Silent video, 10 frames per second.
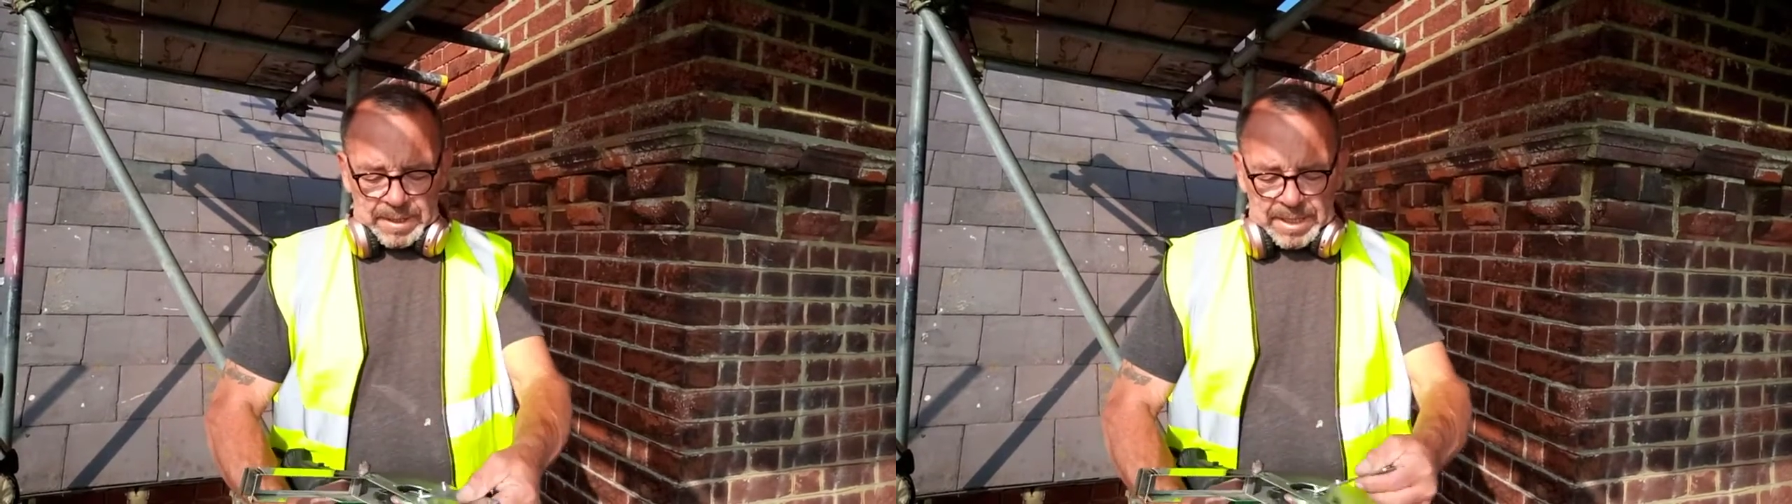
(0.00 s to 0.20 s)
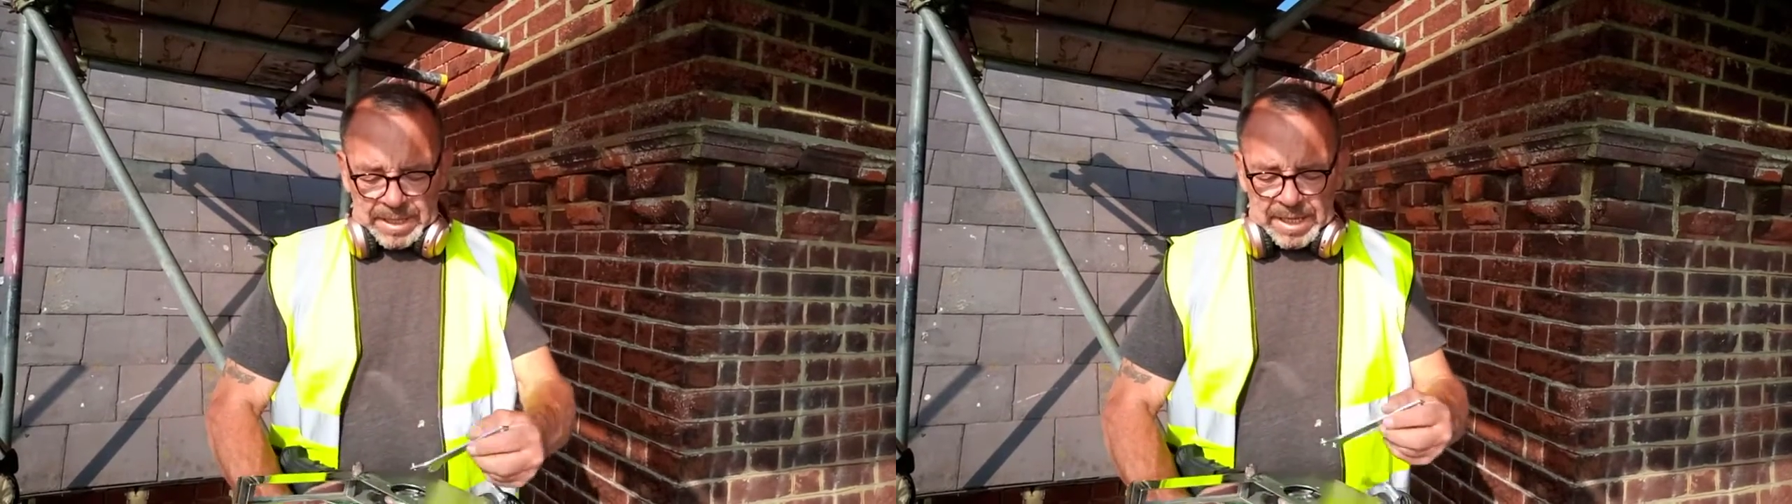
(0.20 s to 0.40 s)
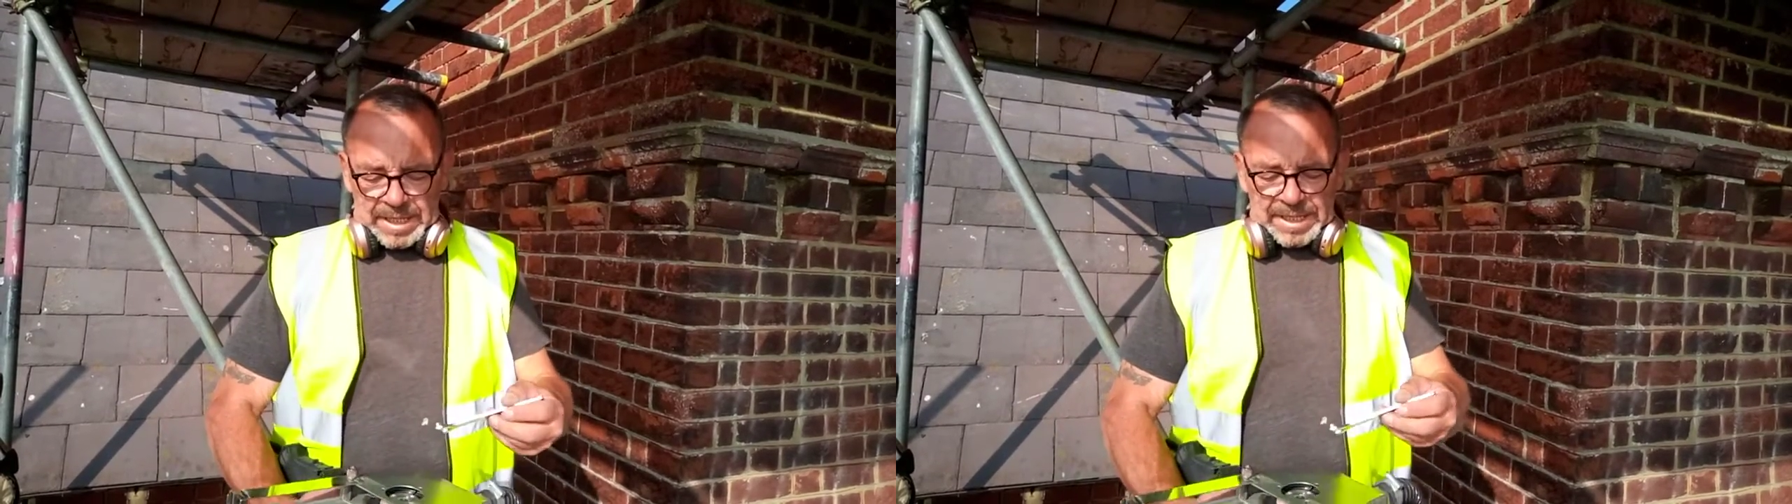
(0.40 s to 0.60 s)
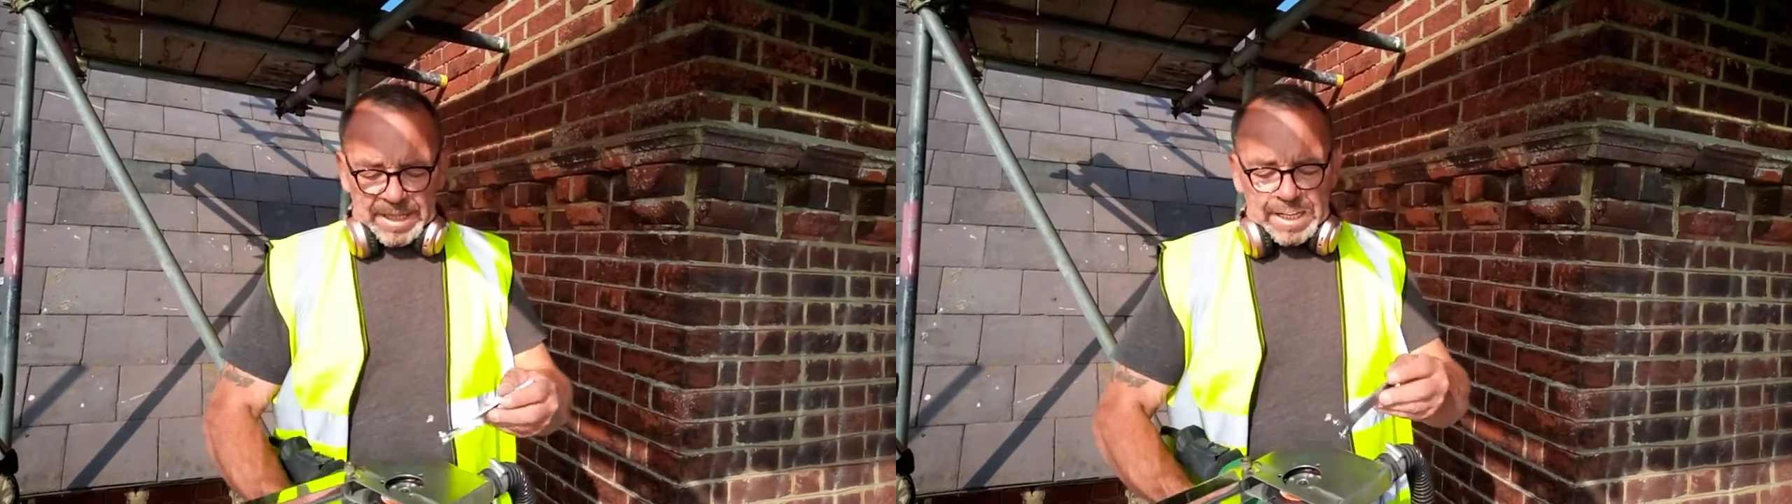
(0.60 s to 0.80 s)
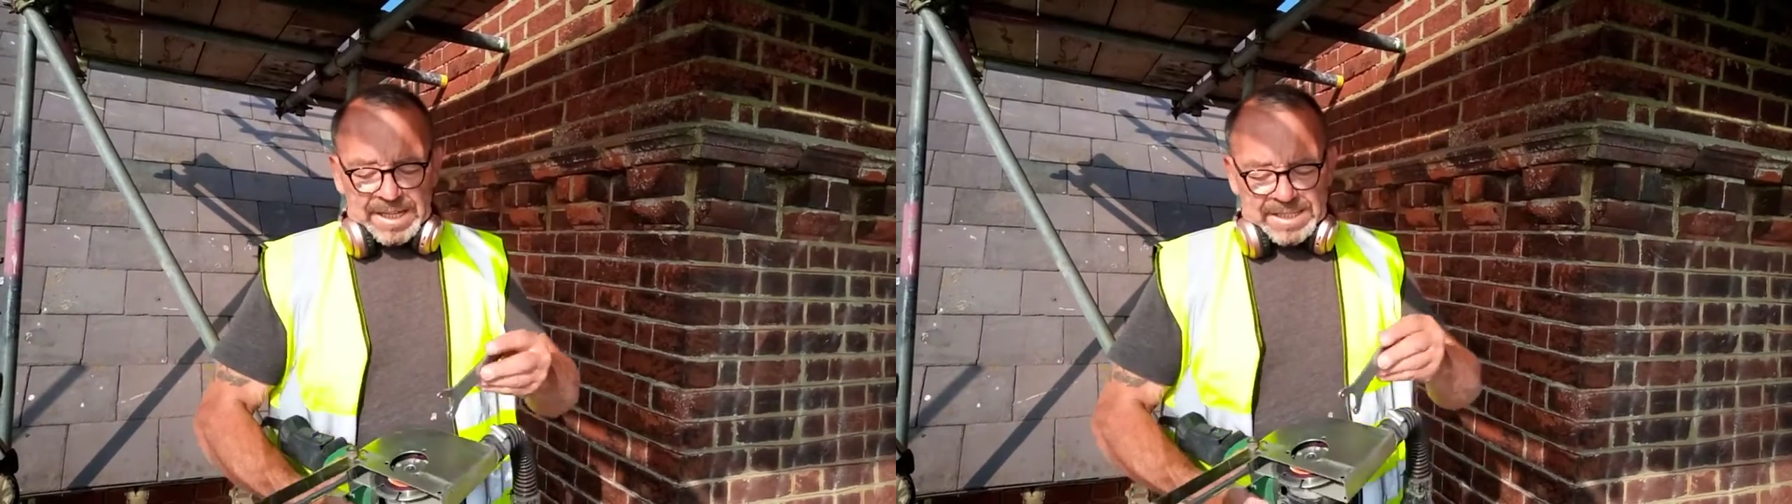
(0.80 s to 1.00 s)
Now the only
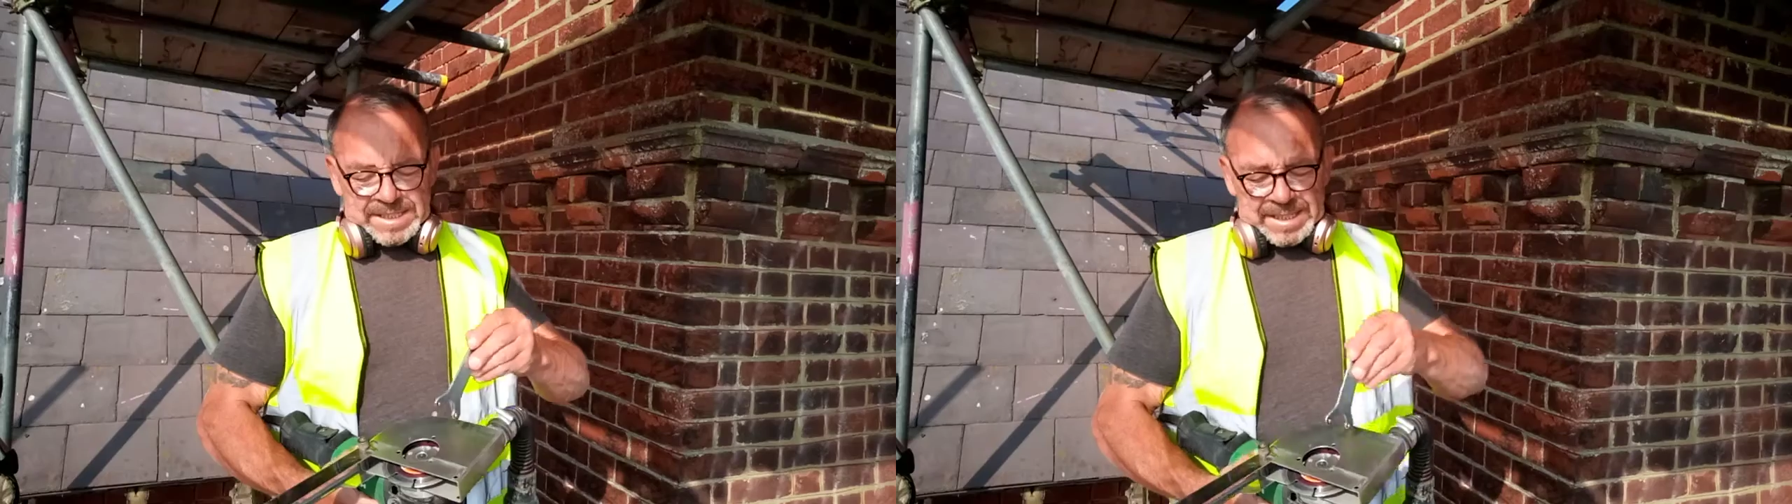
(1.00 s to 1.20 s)
thing is